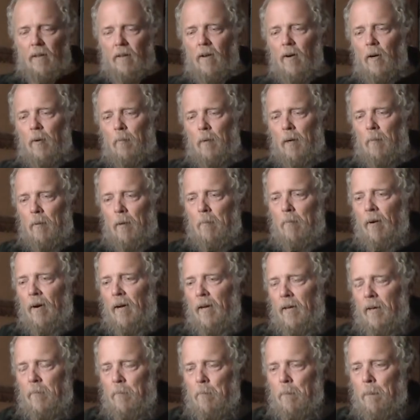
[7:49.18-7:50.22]
home on my
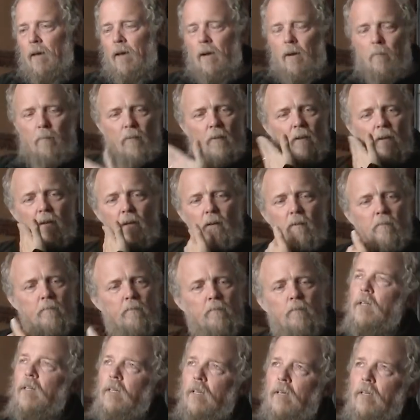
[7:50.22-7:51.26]
bike and I'm thinking,
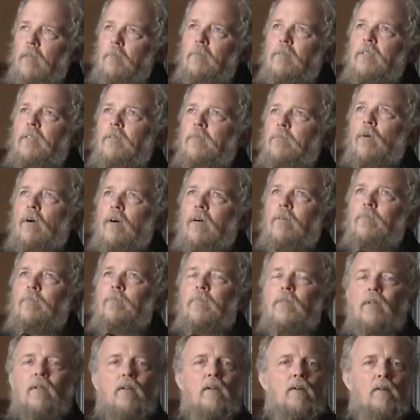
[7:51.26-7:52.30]
clubs.
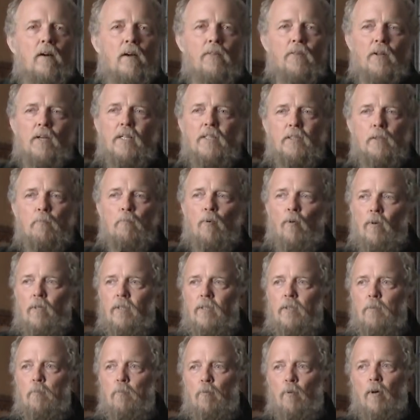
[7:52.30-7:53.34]
Well, you know, I think it's
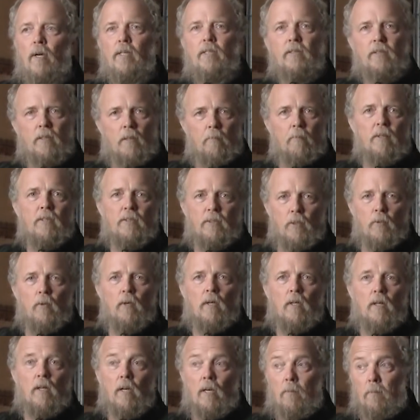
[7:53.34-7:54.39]
important to bring something to a
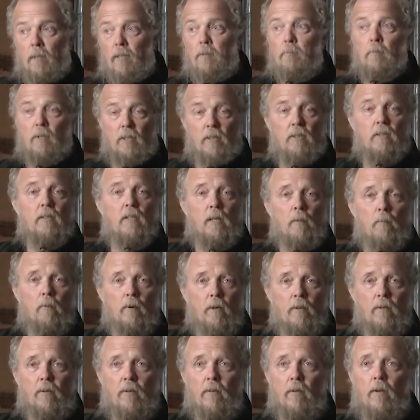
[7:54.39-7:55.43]
club as much as they
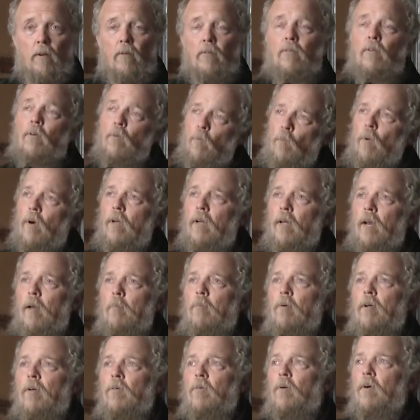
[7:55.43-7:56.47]
bring to you. So what can I
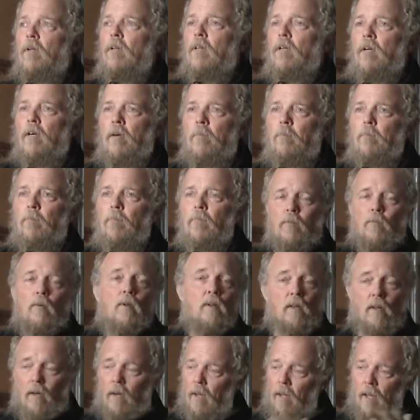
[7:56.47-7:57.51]
bring to a club?
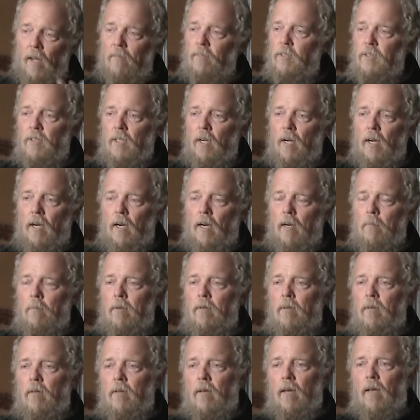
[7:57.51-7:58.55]
Well, I have a job
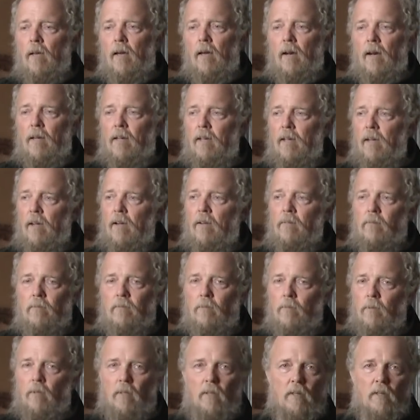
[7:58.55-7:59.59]
and I can't
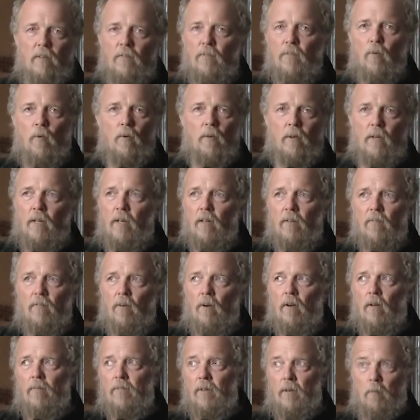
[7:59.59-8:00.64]
really afford to get
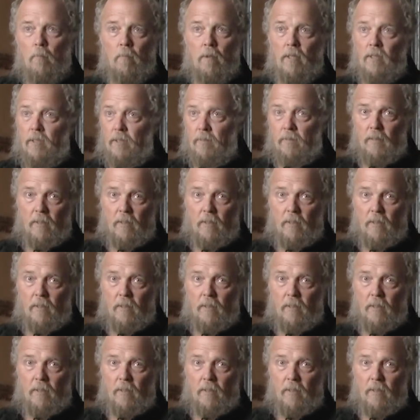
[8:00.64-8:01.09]
involved in a bunch of